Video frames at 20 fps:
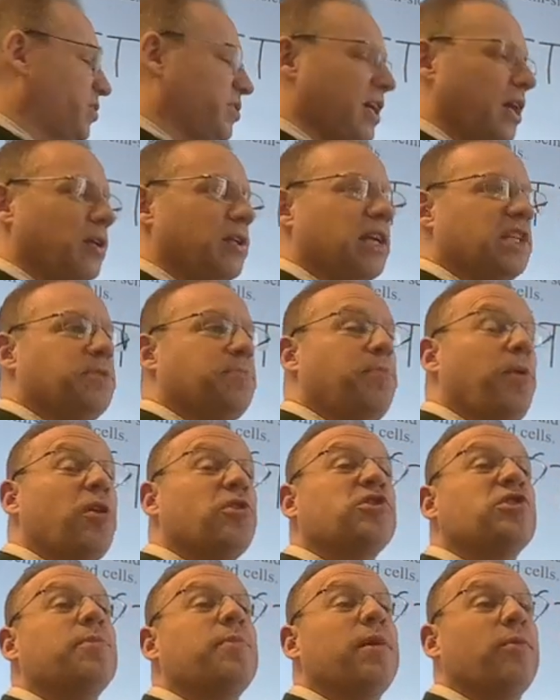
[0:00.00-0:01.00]
cell, it's
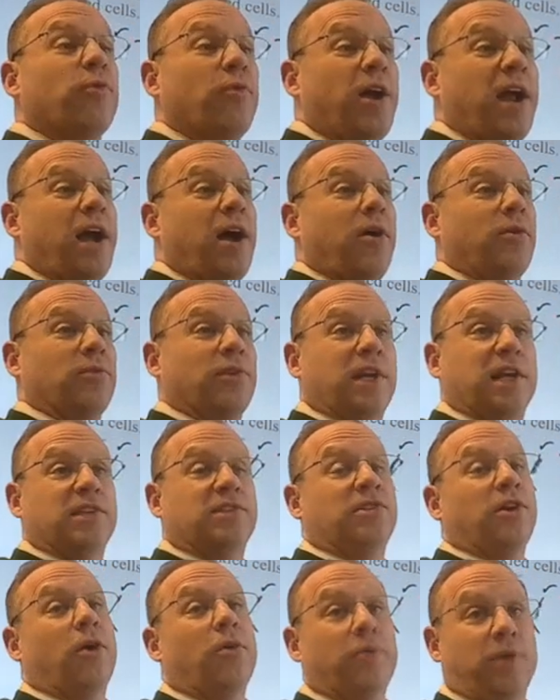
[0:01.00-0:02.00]
supposed to be round like a
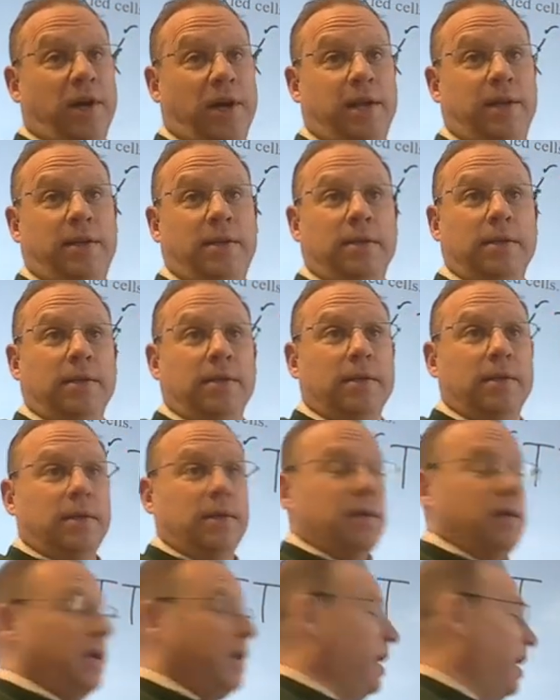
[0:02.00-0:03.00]
donut.
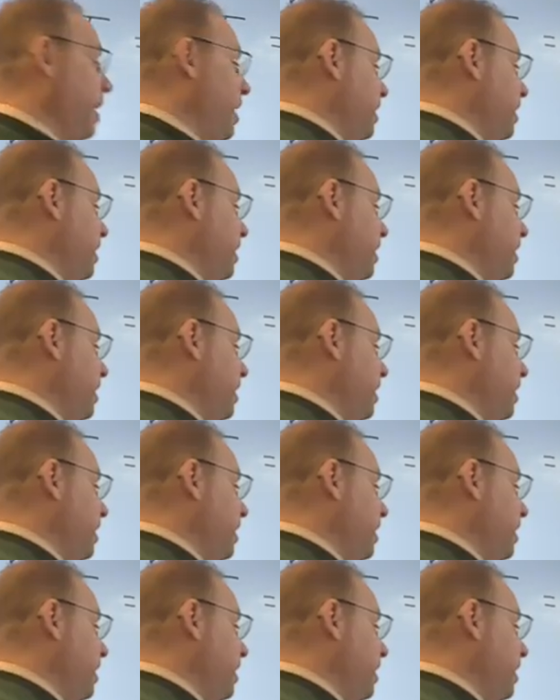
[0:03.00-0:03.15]
And